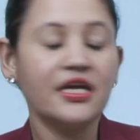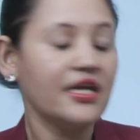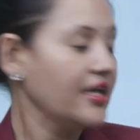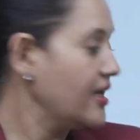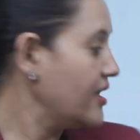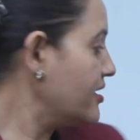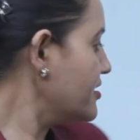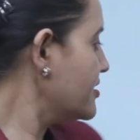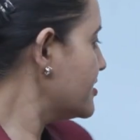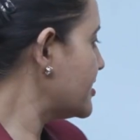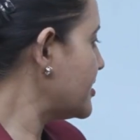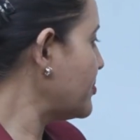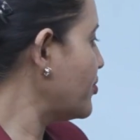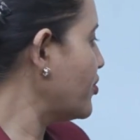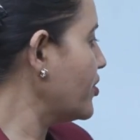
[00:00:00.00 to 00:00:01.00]
Here
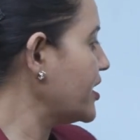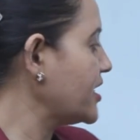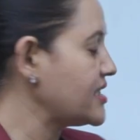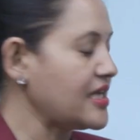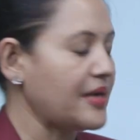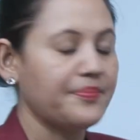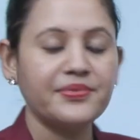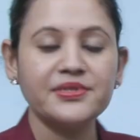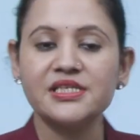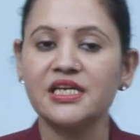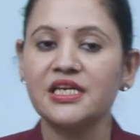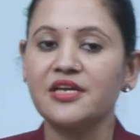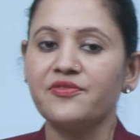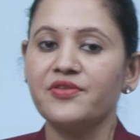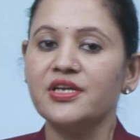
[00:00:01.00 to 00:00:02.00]
some more examples are
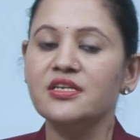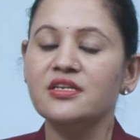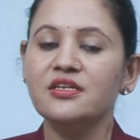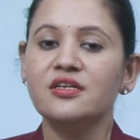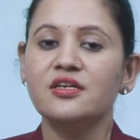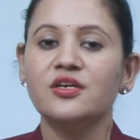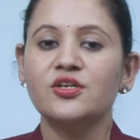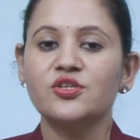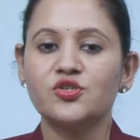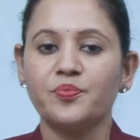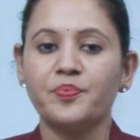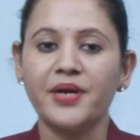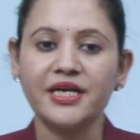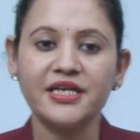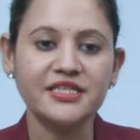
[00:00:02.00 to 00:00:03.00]
given, so
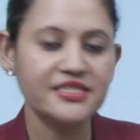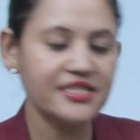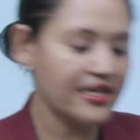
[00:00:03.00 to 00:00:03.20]
practice